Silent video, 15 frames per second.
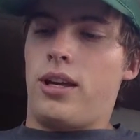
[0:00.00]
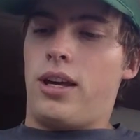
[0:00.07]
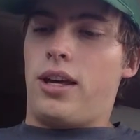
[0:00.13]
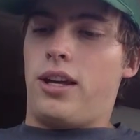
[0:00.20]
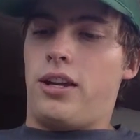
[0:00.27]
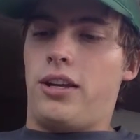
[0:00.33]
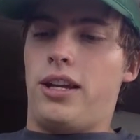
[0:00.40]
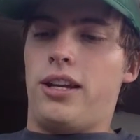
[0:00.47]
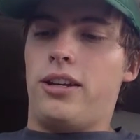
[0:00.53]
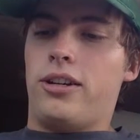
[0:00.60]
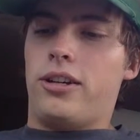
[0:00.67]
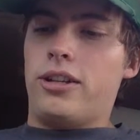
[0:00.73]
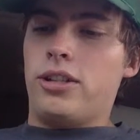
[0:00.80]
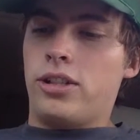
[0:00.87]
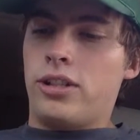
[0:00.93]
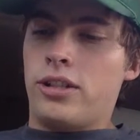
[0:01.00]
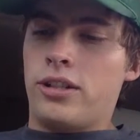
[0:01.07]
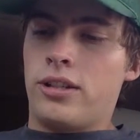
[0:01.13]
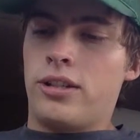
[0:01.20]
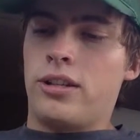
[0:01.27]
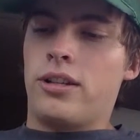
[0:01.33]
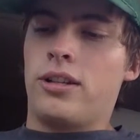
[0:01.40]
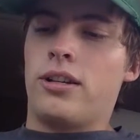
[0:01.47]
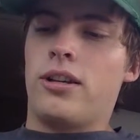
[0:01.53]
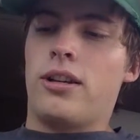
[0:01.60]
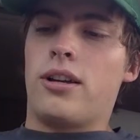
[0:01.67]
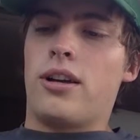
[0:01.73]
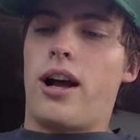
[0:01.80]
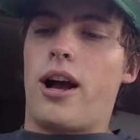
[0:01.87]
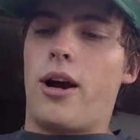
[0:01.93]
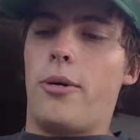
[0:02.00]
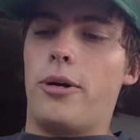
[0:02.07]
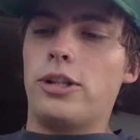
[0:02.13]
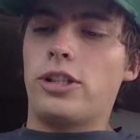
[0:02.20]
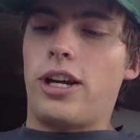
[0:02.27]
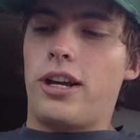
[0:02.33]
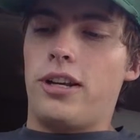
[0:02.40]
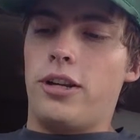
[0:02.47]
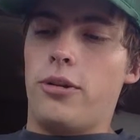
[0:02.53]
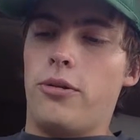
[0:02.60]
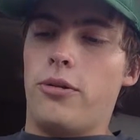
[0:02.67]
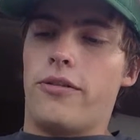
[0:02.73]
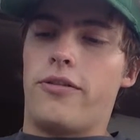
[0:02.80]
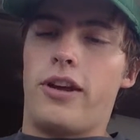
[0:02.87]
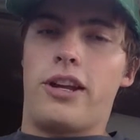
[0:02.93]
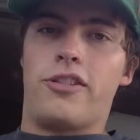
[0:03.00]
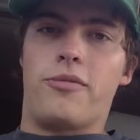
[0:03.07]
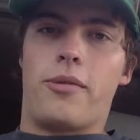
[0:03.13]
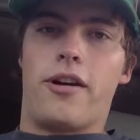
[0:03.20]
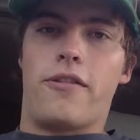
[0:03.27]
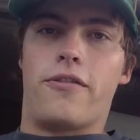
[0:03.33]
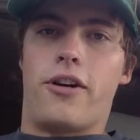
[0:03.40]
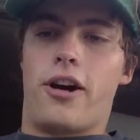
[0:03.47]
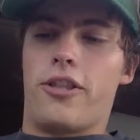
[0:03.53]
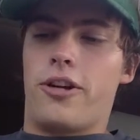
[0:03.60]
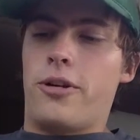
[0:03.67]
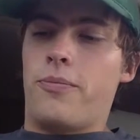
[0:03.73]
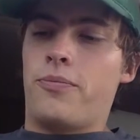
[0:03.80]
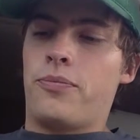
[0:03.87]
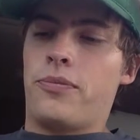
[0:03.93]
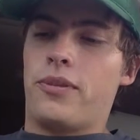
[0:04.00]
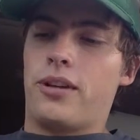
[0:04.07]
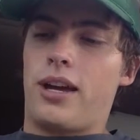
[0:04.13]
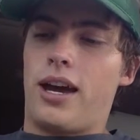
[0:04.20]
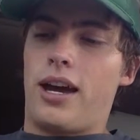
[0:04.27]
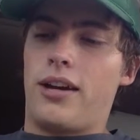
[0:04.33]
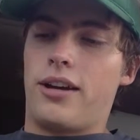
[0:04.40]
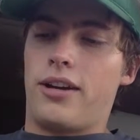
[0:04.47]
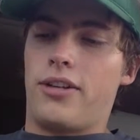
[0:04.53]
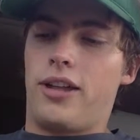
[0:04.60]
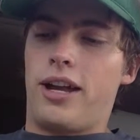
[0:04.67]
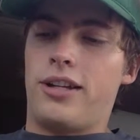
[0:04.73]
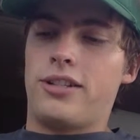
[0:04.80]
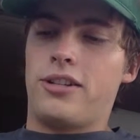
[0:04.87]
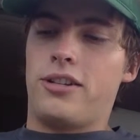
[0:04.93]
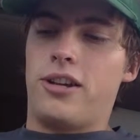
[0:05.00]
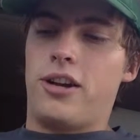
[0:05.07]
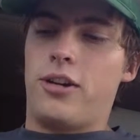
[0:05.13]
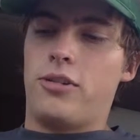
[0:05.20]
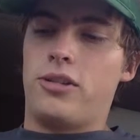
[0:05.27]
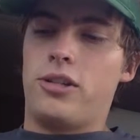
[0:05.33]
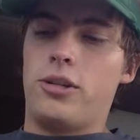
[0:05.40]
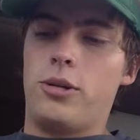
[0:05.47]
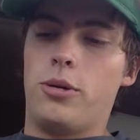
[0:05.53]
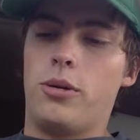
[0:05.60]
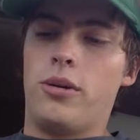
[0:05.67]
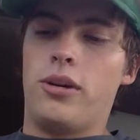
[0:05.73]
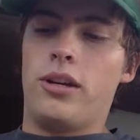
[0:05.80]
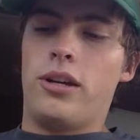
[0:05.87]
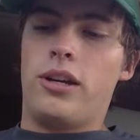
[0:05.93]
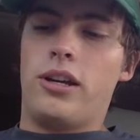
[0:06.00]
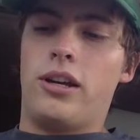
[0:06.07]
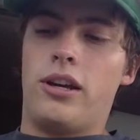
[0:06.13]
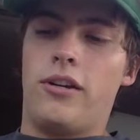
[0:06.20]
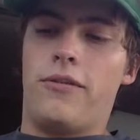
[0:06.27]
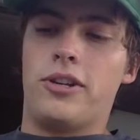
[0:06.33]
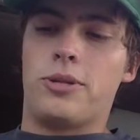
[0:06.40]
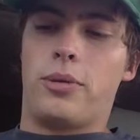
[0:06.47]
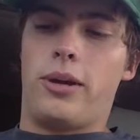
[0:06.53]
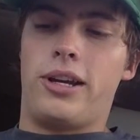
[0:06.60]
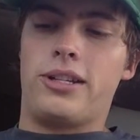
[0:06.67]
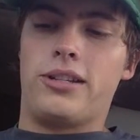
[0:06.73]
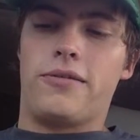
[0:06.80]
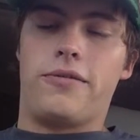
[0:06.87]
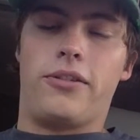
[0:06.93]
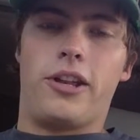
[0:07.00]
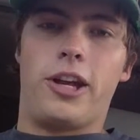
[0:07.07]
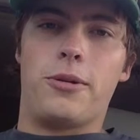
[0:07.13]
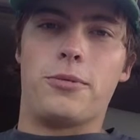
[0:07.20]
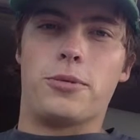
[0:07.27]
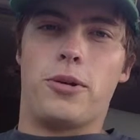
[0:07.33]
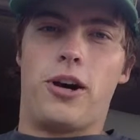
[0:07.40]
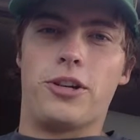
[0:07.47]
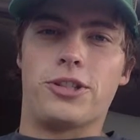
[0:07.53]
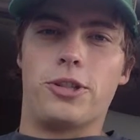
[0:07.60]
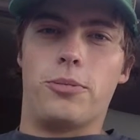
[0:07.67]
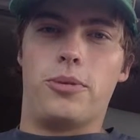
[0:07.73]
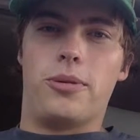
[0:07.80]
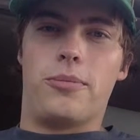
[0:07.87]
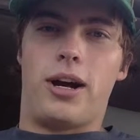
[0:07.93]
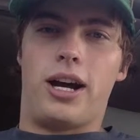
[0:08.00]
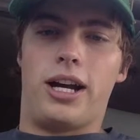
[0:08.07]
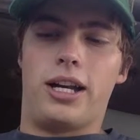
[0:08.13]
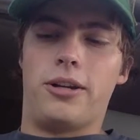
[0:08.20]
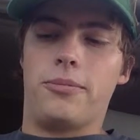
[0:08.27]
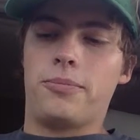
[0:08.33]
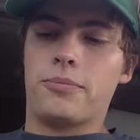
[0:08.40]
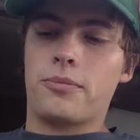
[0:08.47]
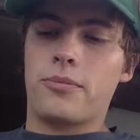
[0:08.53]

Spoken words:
And in English, I wish I knew the fate of my father, and I'd like to know, too, if his place in flames will also be mine.